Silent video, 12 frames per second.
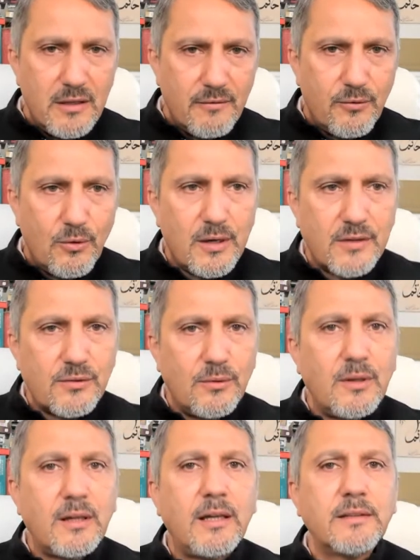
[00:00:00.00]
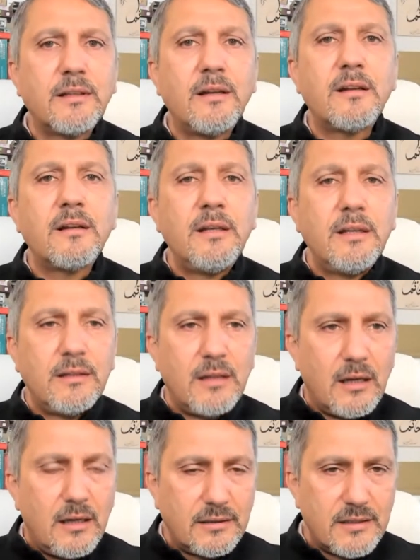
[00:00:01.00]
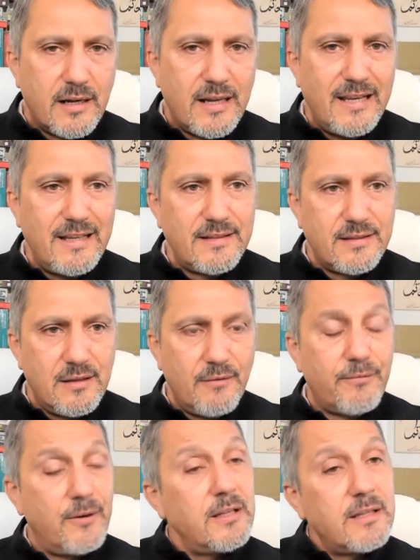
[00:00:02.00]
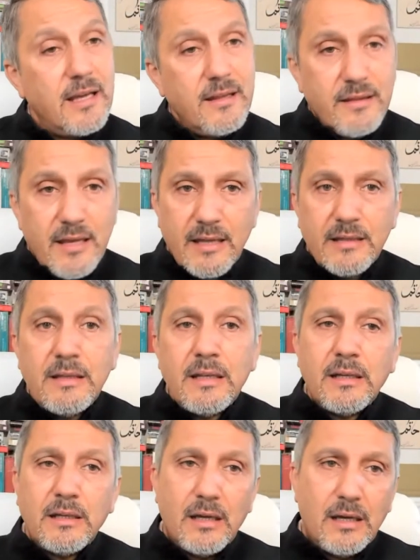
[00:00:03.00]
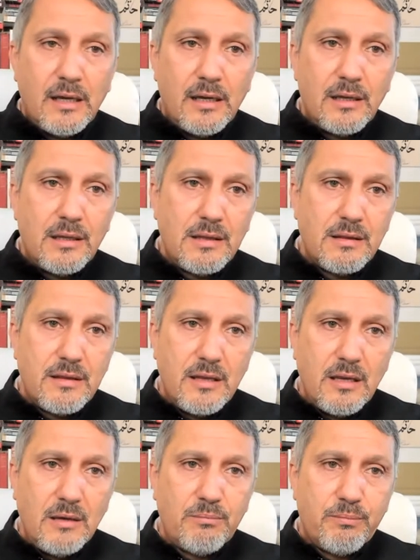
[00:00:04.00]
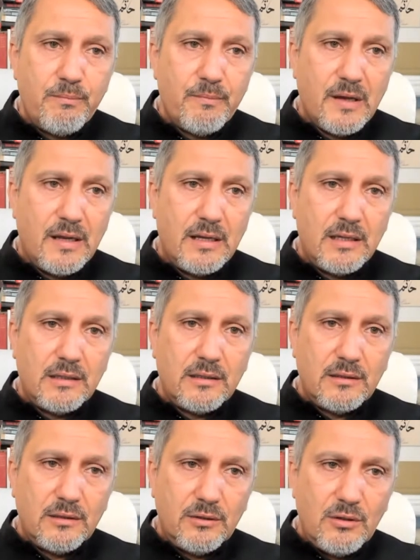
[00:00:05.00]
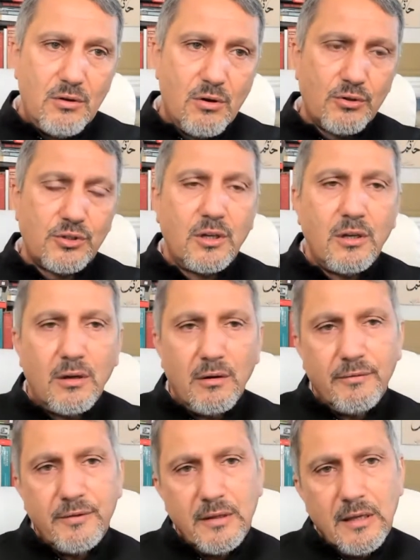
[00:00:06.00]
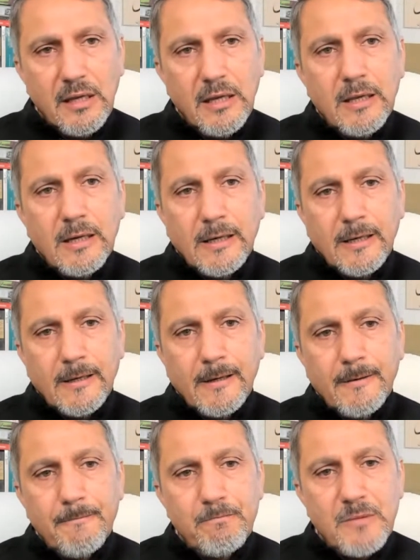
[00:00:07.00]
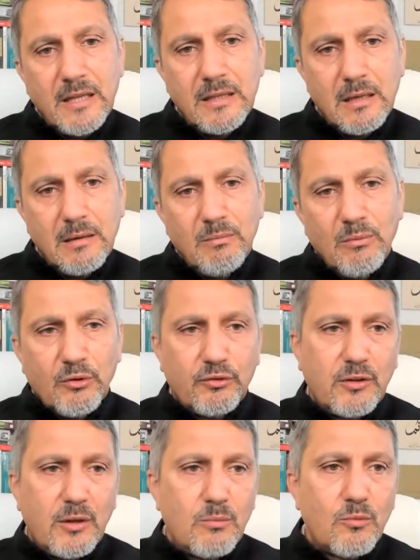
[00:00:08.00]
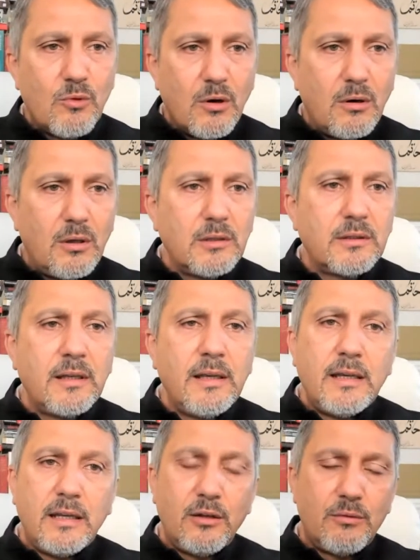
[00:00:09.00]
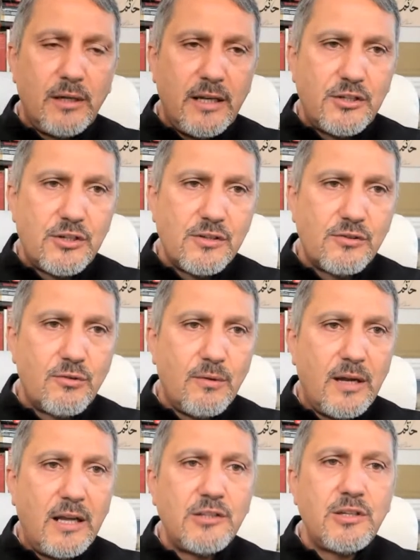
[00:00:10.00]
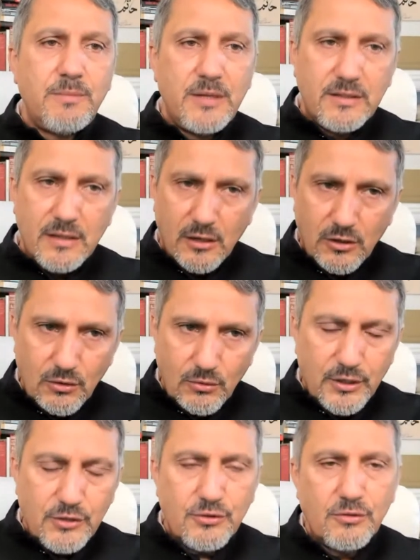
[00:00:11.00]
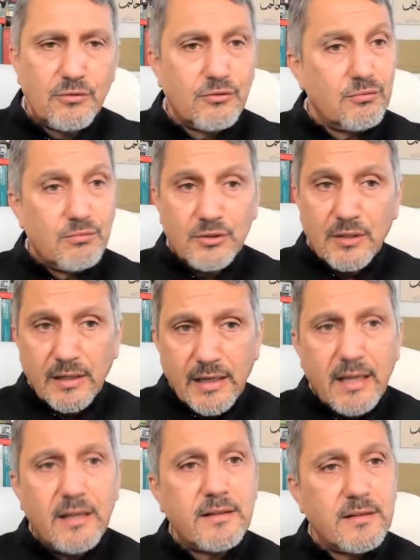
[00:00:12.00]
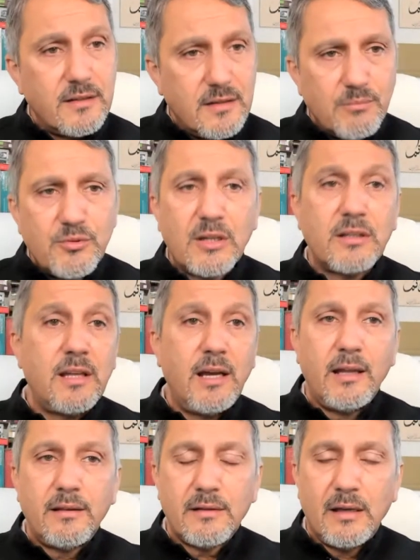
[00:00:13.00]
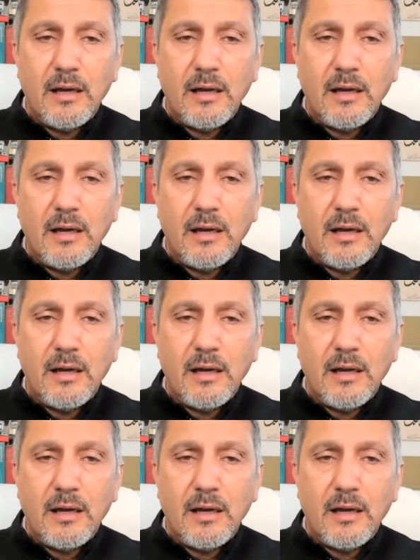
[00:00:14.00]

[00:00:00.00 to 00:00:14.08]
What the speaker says: the focus on Qatar. The Qatar is different, and then the notion of that the Muslim world in relations to LGBTQ issues, which again is a subject that